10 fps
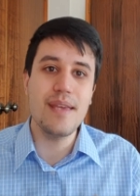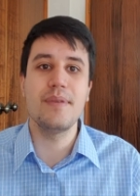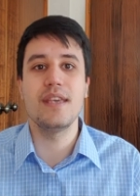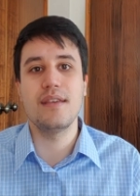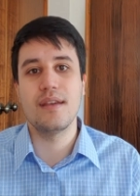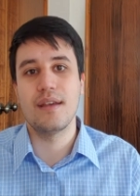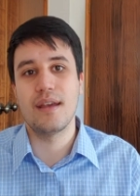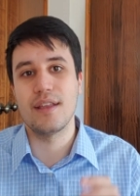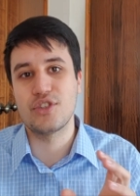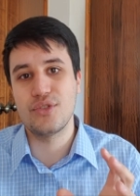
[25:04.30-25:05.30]

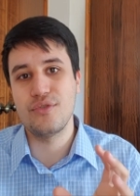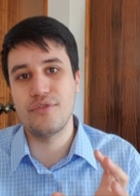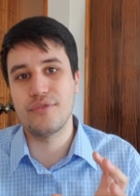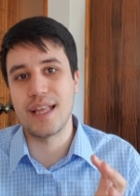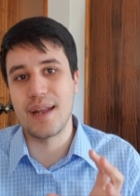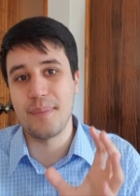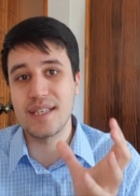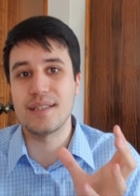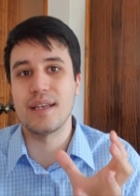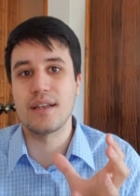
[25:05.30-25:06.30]
Maybe a truth
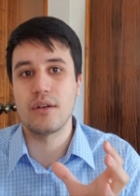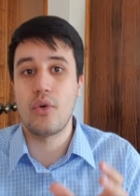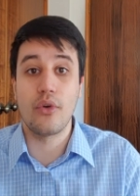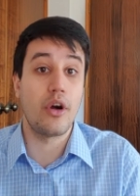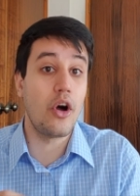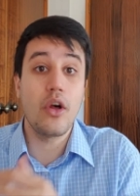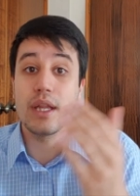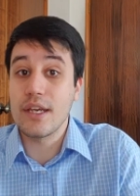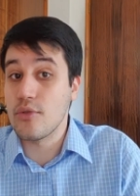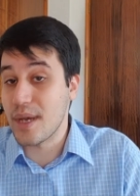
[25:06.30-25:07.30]
that a mystic
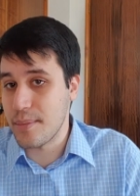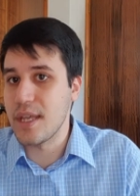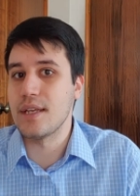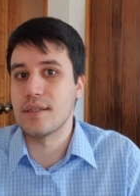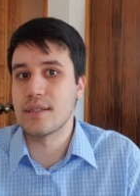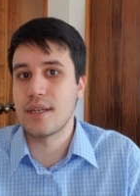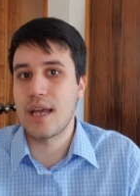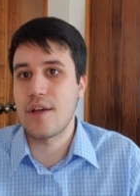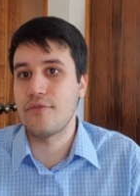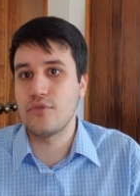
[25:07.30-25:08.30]
or all human
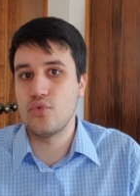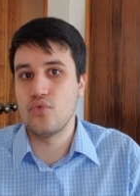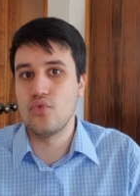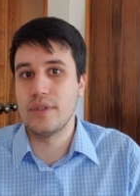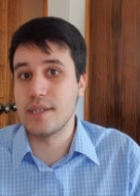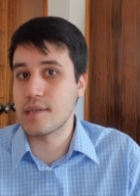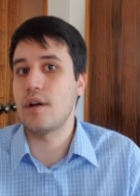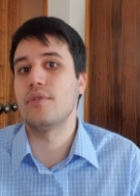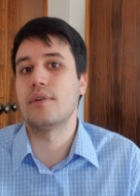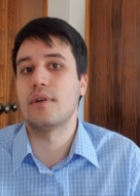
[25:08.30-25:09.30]
beings have to
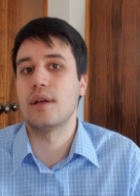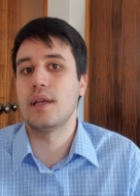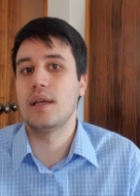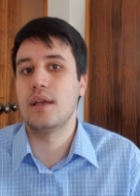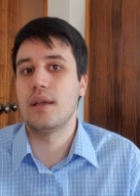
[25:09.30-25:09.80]
discover